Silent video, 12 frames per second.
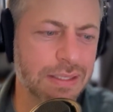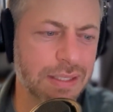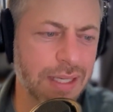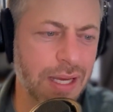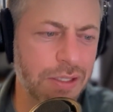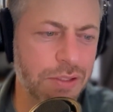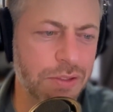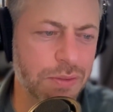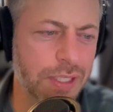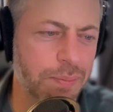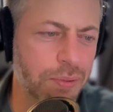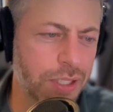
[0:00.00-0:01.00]
do you do
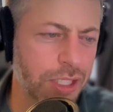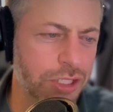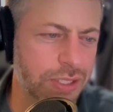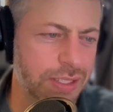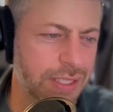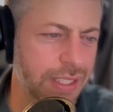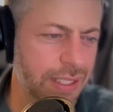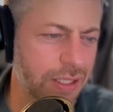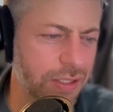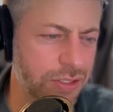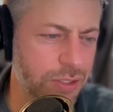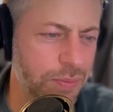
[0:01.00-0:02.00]
like production design
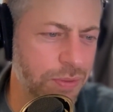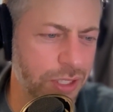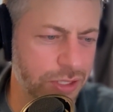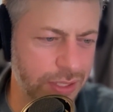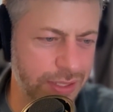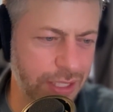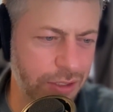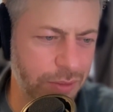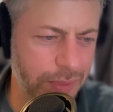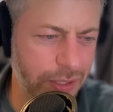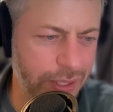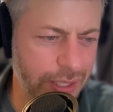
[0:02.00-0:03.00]
there? Is your production designer
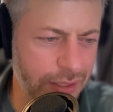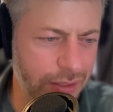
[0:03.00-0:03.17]
American or?